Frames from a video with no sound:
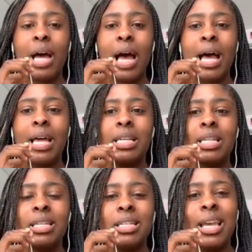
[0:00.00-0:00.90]

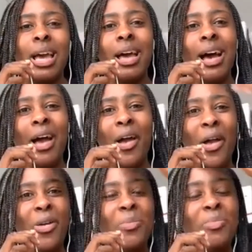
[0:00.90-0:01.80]
And yeah, I
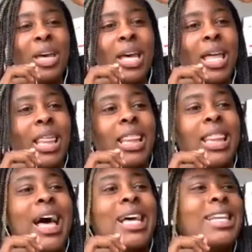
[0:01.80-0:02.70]
hope
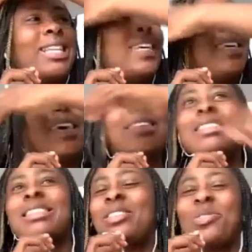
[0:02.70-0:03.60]
that
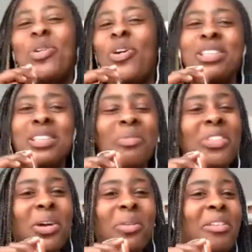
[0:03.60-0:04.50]
you got
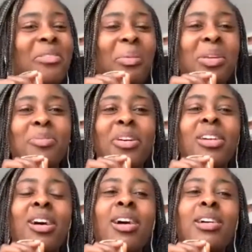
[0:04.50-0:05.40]
something away from this
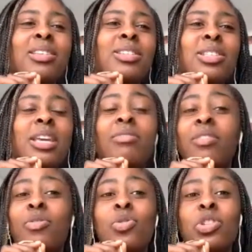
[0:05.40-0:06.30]
podcast, even
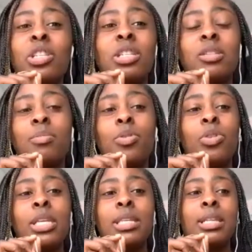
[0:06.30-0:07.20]
if it was just
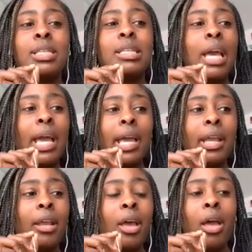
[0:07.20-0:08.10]
purely to entertain.